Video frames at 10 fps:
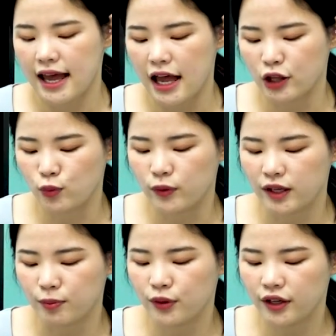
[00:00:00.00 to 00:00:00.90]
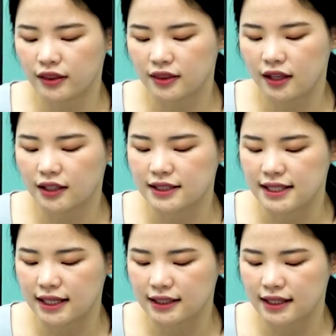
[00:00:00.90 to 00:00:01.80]
And we put the
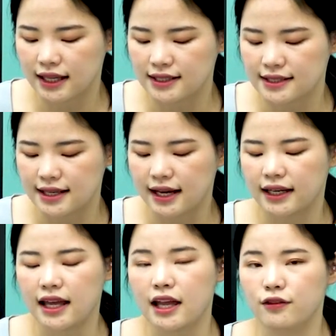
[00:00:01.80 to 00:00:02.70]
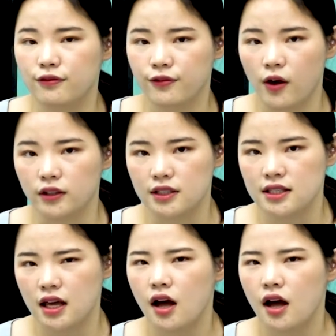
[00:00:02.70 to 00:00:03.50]
delta sign in front.